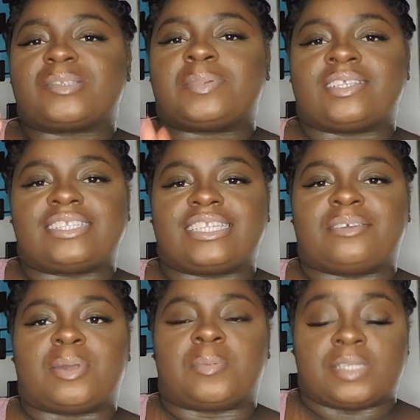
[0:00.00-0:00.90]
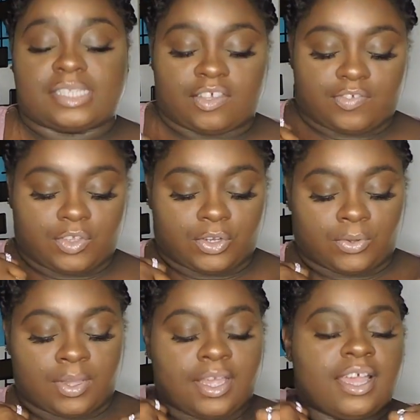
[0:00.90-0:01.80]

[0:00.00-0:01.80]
spill the tea by myself. You know,